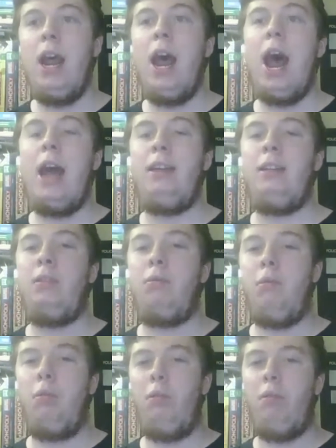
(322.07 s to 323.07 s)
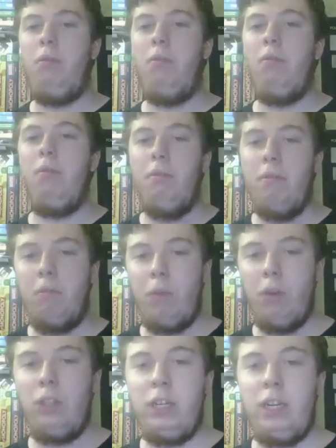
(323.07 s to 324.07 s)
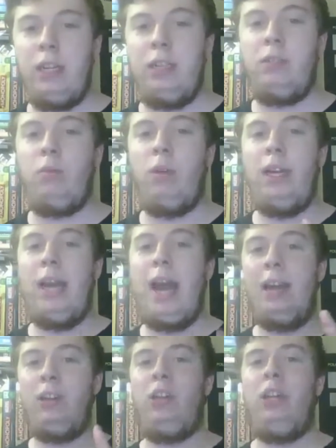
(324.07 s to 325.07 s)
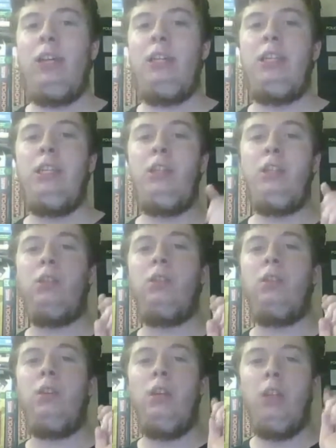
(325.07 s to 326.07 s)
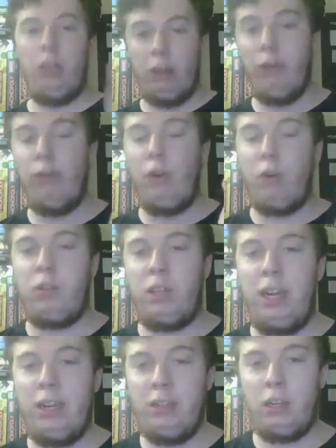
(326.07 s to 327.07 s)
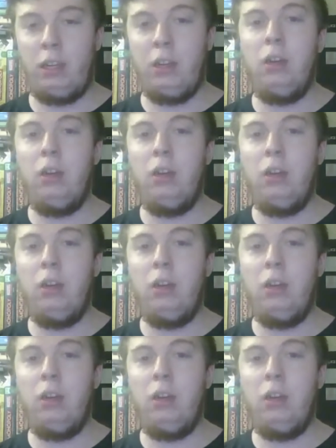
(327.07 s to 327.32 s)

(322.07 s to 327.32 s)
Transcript: And watching this one, it actually teaches you folks a lesson.